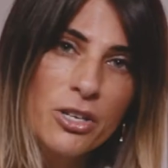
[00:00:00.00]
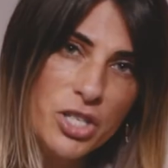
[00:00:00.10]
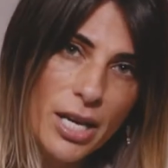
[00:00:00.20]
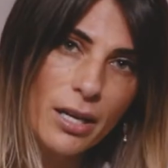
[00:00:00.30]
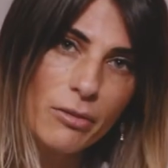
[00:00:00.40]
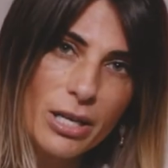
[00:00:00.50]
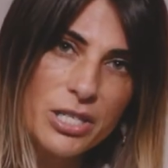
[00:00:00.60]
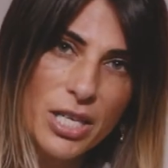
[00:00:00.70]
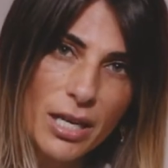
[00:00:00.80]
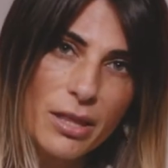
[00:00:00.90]
check and
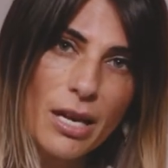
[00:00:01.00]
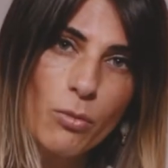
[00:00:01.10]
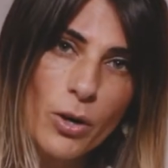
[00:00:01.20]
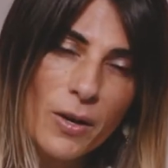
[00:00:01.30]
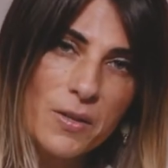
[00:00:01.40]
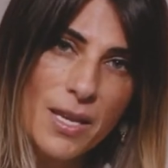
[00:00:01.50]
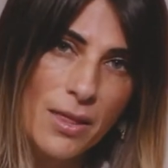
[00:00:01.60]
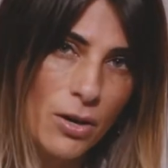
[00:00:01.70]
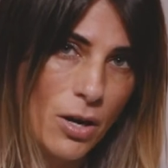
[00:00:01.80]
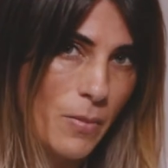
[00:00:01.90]
recheck their work so
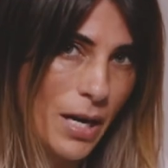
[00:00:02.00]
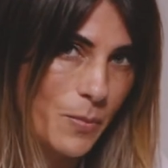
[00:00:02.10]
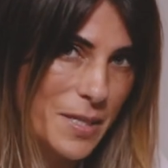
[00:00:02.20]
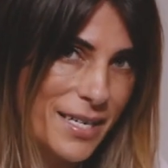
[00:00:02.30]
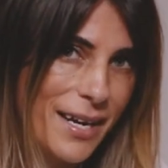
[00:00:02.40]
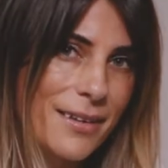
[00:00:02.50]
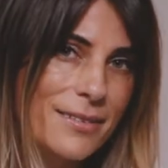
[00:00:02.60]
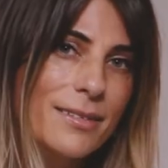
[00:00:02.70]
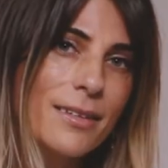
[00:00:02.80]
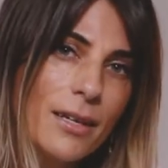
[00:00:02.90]
they don't make
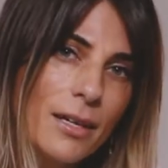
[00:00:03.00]
mistakes?